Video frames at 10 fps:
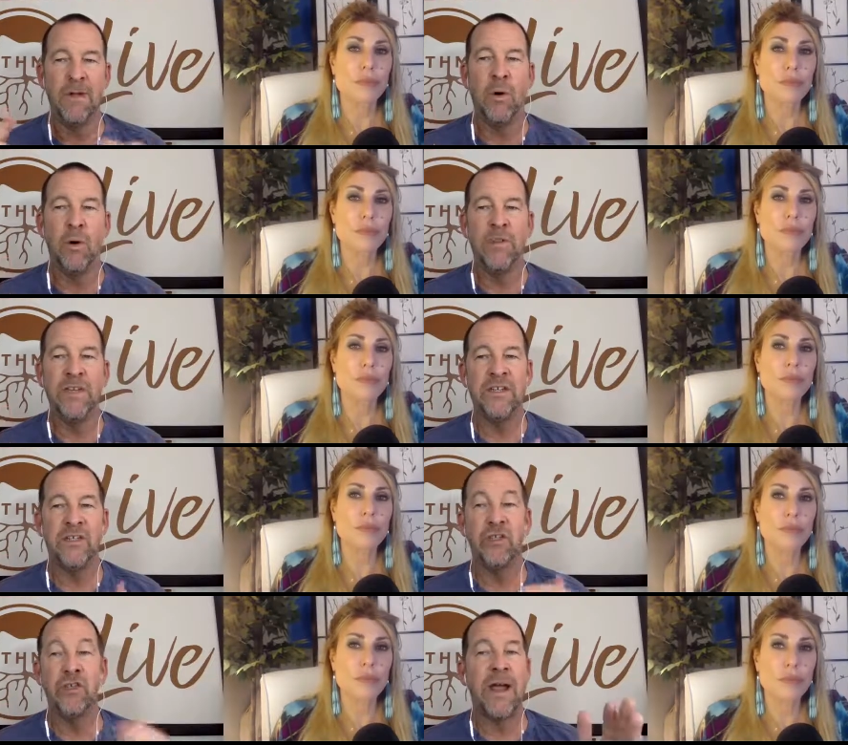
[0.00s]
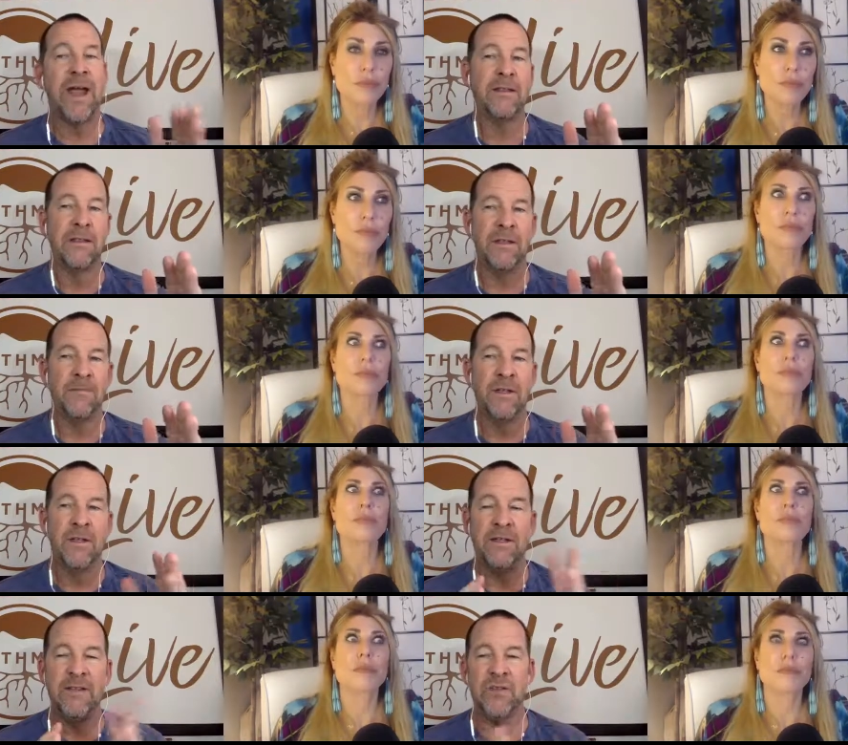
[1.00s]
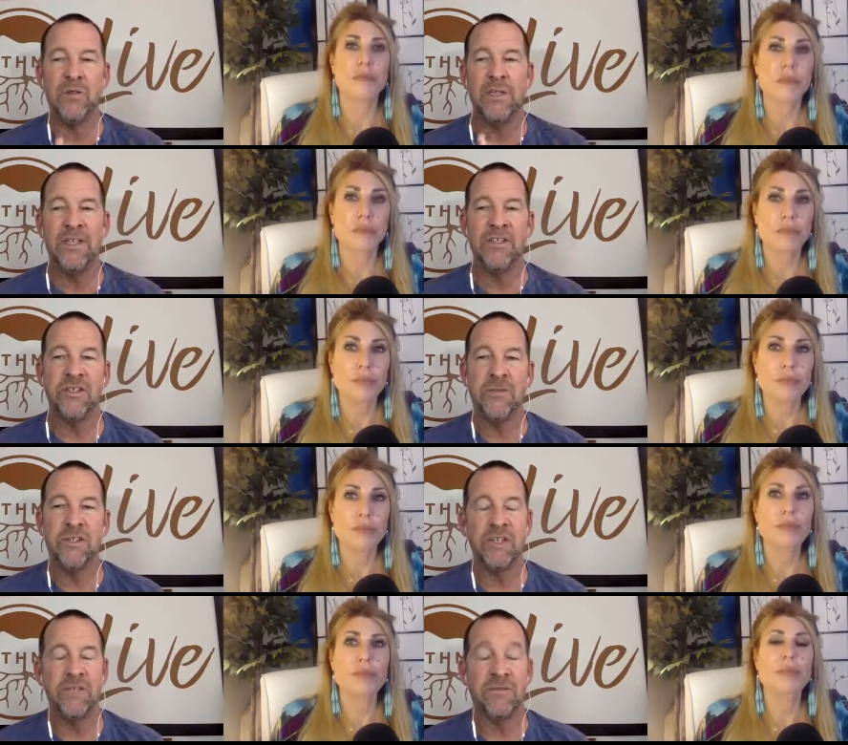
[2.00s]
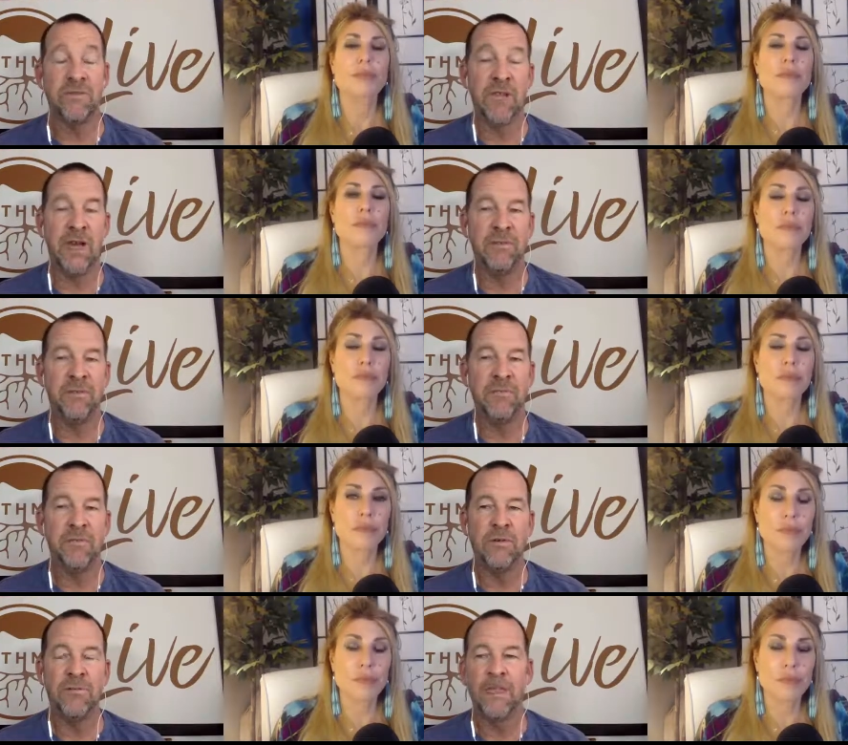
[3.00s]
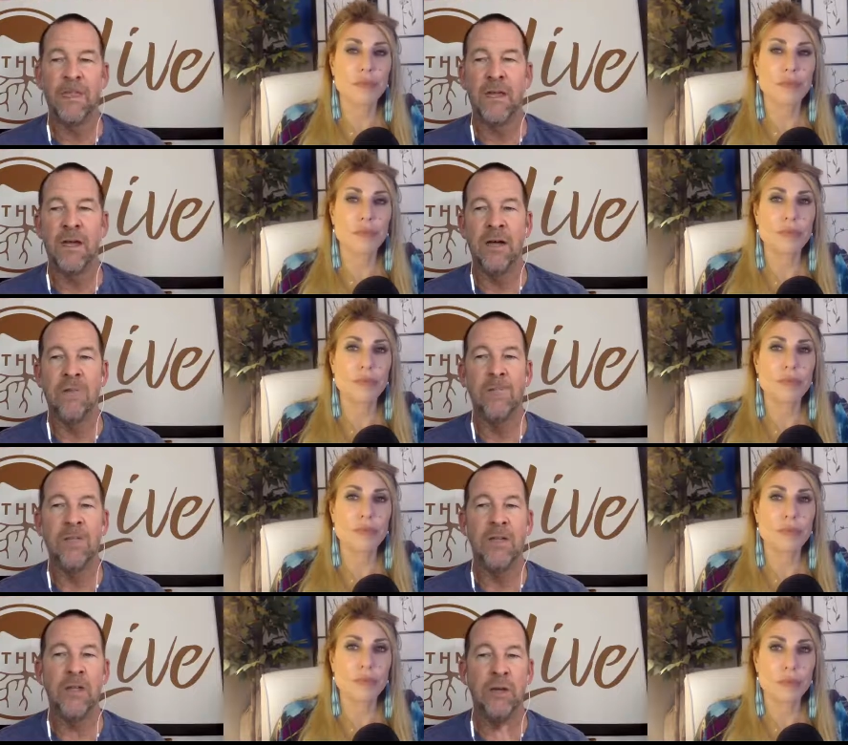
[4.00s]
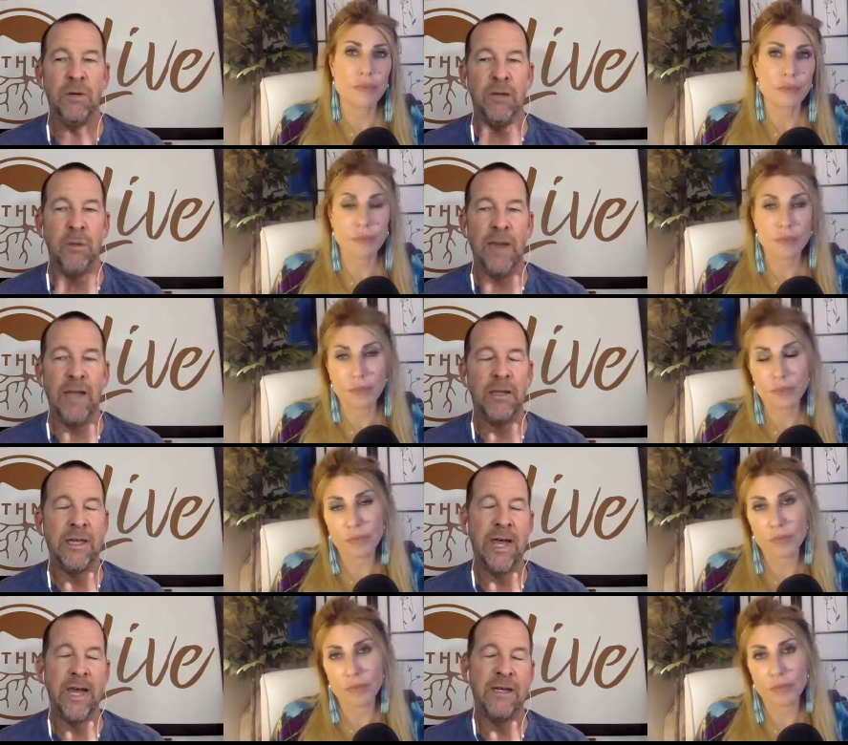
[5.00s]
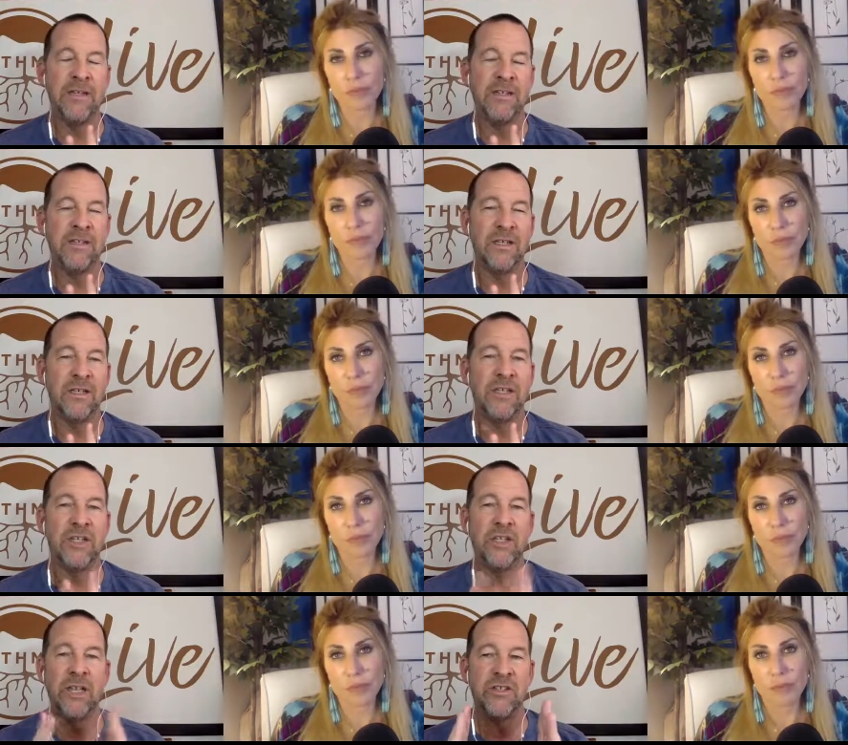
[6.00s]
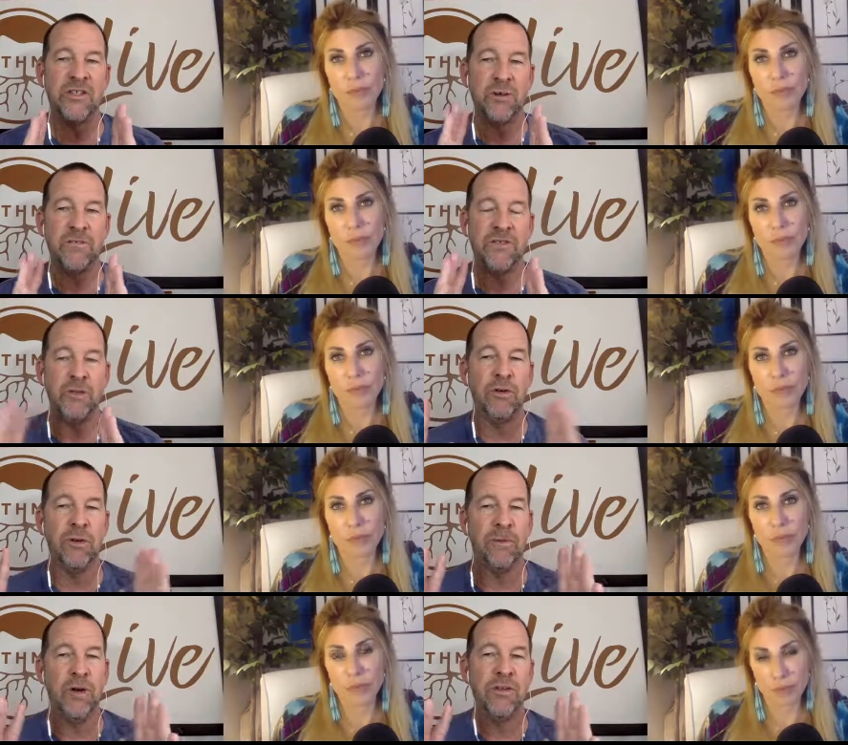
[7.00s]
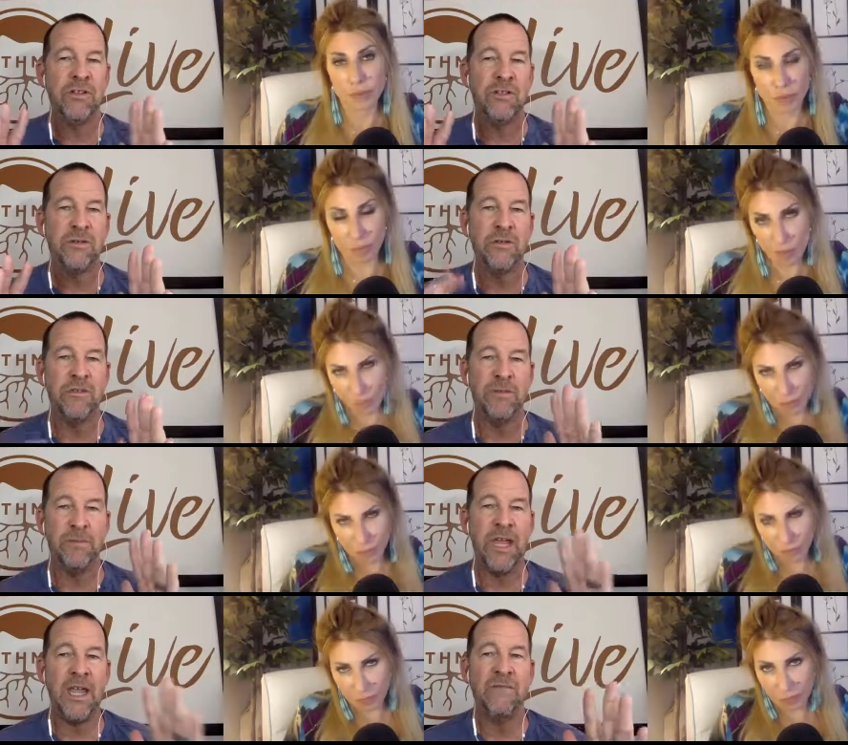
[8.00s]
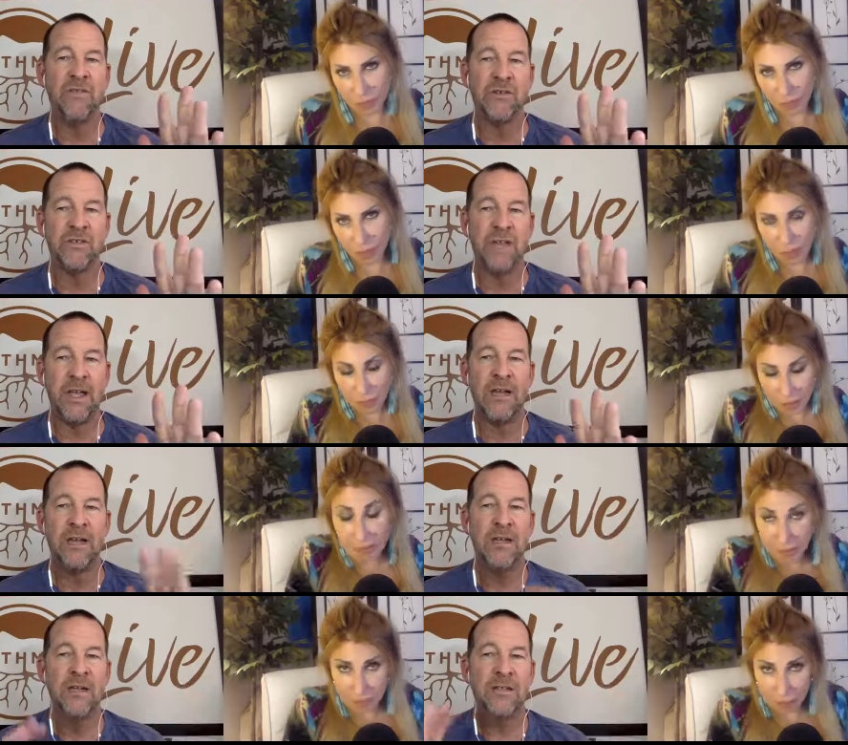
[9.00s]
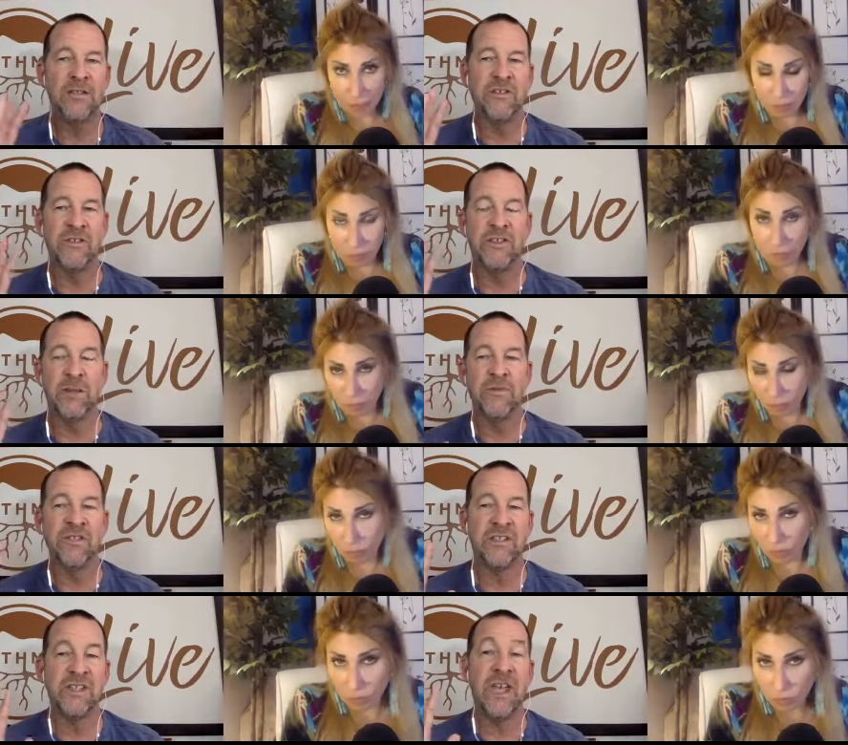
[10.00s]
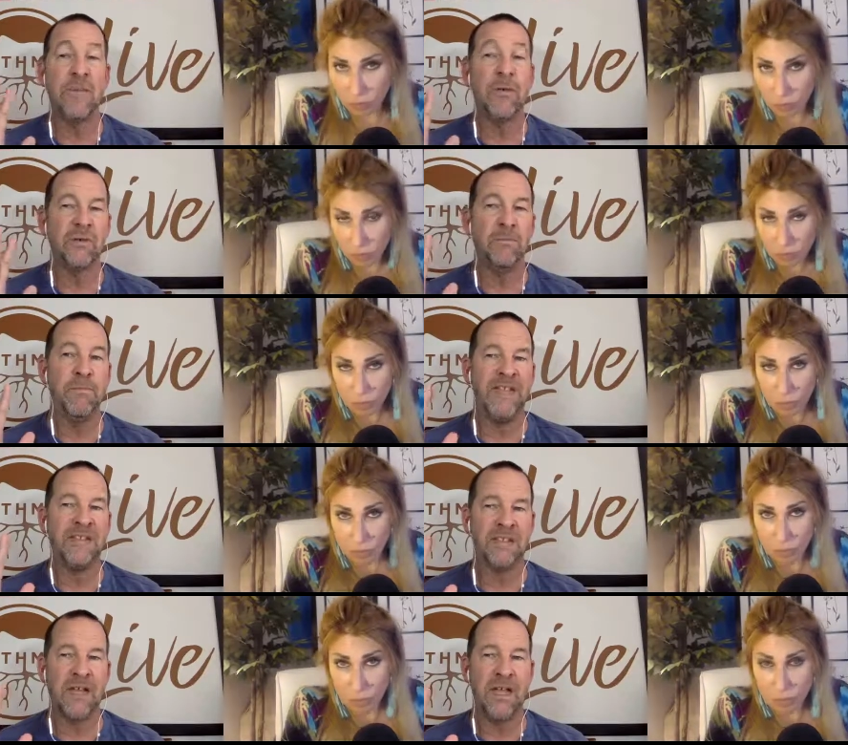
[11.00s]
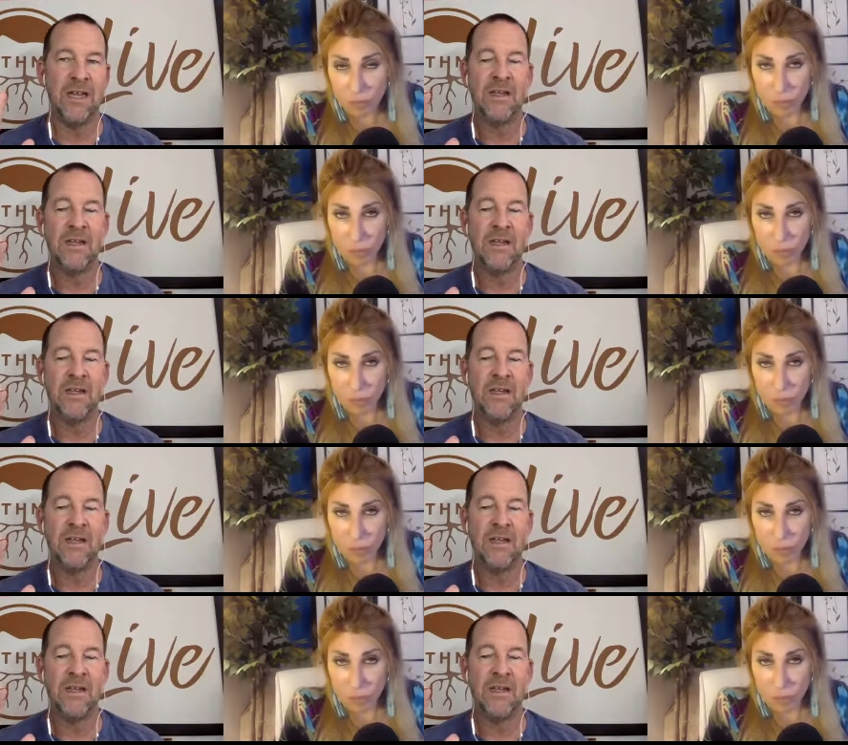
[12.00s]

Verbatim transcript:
Speaker 1: or that distract them. And that's what leads to addiction for a lot of people. You know, the way I look at it is that addiction has sort of two components to it. There's the behavioral side, then there's the substance chemical-based side.